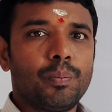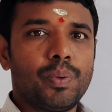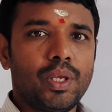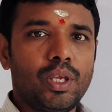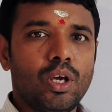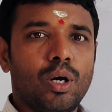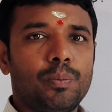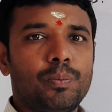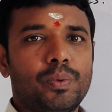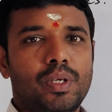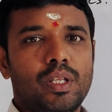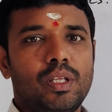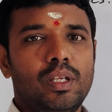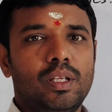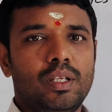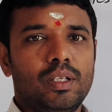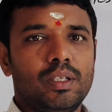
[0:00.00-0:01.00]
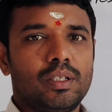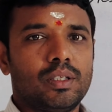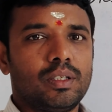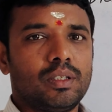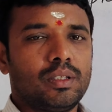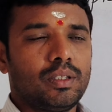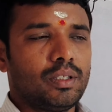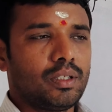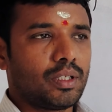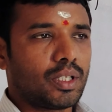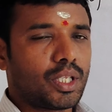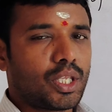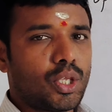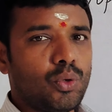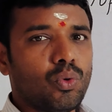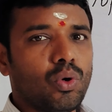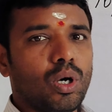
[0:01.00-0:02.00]
p of t,
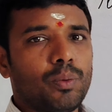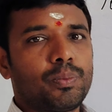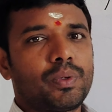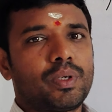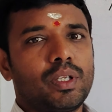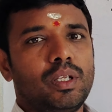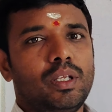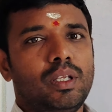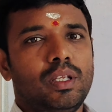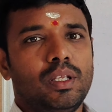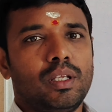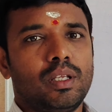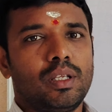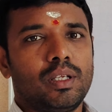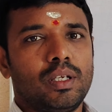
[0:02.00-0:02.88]
q of t,